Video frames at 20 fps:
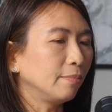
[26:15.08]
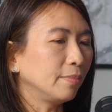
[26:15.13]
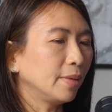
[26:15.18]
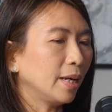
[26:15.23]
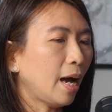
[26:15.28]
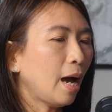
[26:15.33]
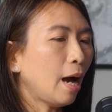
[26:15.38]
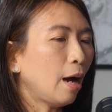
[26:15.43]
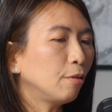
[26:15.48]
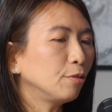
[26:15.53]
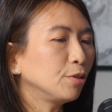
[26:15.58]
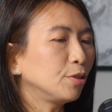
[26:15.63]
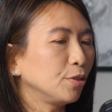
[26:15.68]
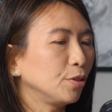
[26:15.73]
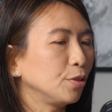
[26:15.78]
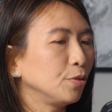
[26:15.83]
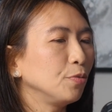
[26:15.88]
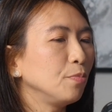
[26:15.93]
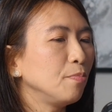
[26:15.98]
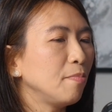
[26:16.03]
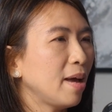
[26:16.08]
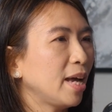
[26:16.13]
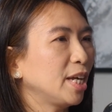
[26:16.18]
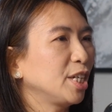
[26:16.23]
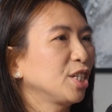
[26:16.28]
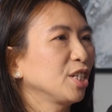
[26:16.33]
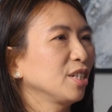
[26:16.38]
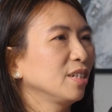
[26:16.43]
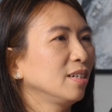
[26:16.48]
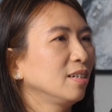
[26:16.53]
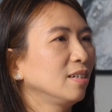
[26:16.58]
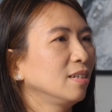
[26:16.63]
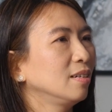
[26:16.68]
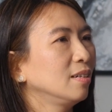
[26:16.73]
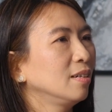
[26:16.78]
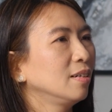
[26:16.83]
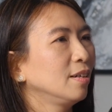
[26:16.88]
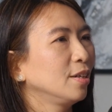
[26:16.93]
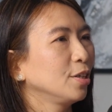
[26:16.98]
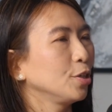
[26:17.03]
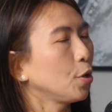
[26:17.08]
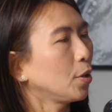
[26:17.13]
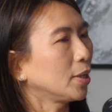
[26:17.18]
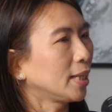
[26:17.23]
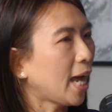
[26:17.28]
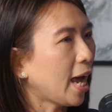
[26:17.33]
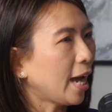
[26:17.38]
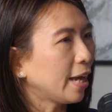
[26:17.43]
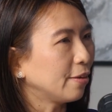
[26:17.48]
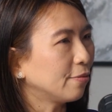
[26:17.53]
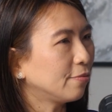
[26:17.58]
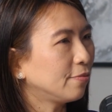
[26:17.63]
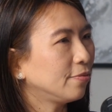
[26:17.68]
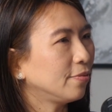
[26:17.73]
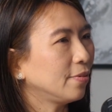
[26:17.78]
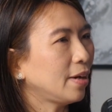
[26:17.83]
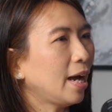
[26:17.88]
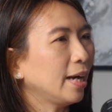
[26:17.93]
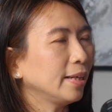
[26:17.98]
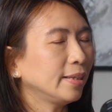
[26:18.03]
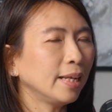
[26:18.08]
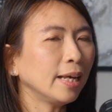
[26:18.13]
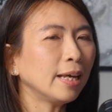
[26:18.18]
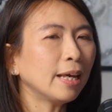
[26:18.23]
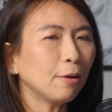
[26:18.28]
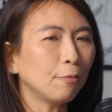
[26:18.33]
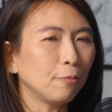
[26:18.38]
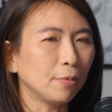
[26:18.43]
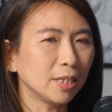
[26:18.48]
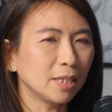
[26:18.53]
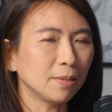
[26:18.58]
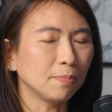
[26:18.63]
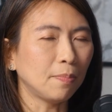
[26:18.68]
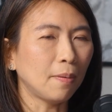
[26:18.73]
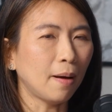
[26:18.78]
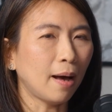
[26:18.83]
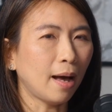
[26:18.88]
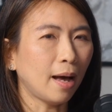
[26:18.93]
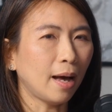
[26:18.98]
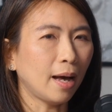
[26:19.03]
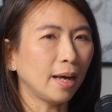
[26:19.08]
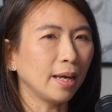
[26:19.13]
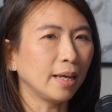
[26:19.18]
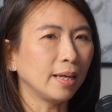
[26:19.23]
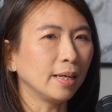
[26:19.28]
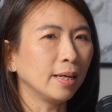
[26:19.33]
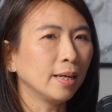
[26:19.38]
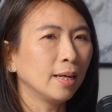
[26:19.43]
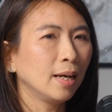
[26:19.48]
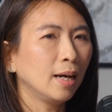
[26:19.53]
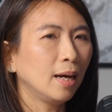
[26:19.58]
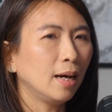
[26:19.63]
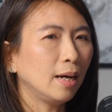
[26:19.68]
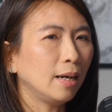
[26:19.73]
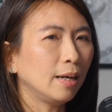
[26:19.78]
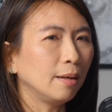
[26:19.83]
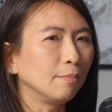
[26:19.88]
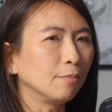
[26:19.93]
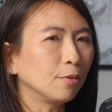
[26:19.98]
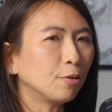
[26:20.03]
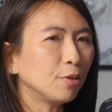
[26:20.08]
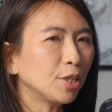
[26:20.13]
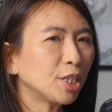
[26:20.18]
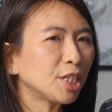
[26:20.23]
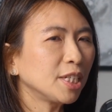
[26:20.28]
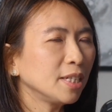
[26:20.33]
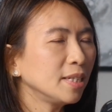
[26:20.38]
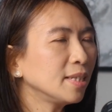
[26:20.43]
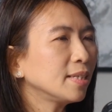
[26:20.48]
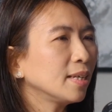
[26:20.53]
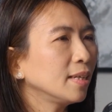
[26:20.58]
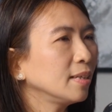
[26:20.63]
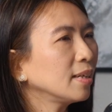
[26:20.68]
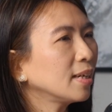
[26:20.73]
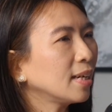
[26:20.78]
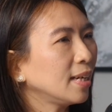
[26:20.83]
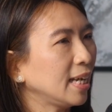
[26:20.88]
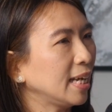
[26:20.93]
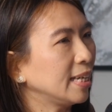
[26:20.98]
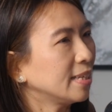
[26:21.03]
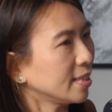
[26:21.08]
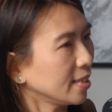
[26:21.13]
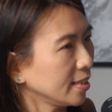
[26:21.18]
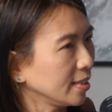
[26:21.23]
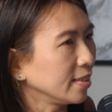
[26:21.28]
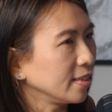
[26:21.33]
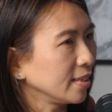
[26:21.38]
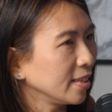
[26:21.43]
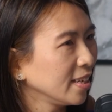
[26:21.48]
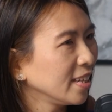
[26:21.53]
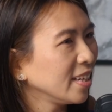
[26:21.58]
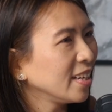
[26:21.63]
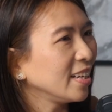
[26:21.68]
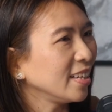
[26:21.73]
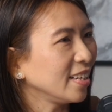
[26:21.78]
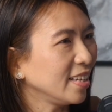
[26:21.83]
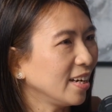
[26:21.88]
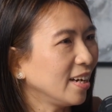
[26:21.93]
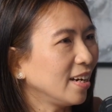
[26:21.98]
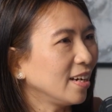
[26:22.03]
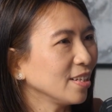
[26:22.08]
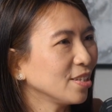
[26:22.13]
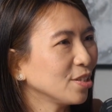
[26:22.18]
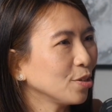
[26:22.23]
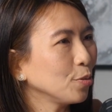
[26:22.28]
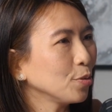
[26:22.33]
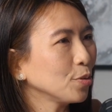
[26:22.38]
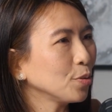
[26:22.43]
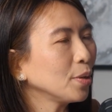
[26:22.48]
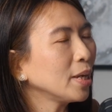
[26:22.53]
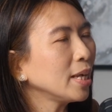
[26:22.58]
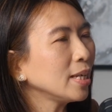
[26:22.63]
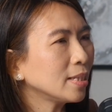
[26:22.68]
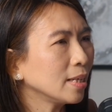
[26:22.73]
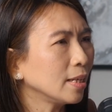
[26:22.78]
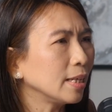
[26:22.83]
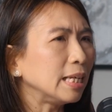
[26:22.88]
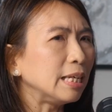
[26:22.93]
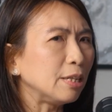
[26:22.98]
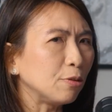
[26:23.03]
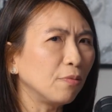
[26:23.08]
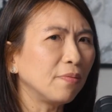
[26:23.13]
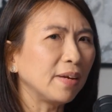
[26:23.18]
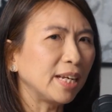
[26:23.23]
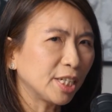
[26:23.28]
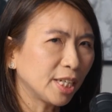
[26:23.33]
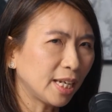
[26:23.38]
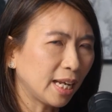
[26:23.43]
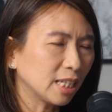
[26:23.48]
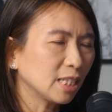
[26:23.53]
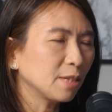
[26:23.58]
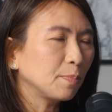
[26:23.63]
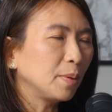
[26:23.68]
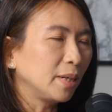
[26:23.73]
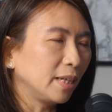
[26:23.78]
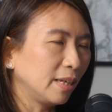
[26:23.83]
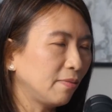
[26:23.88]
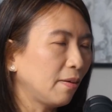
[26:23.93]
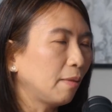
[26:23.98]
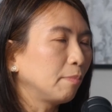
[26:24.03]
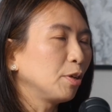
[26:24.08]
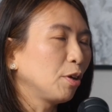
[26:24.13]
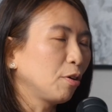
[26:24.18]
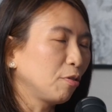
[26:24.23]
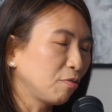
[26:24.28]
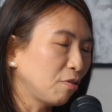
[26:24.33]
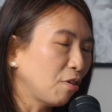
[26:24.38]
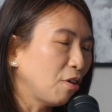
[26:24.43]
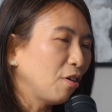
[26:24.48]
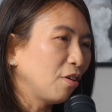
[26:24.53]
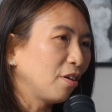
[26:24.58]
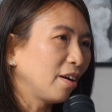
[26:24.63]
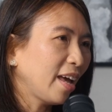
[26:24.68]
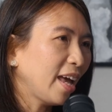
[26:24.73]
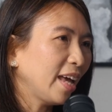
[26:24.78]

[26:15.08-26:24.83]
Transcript: How Do You Measure Your Life? I think it was by Christensen Clayton. Yeah, so he's an innovation expert, if I'm not wrong.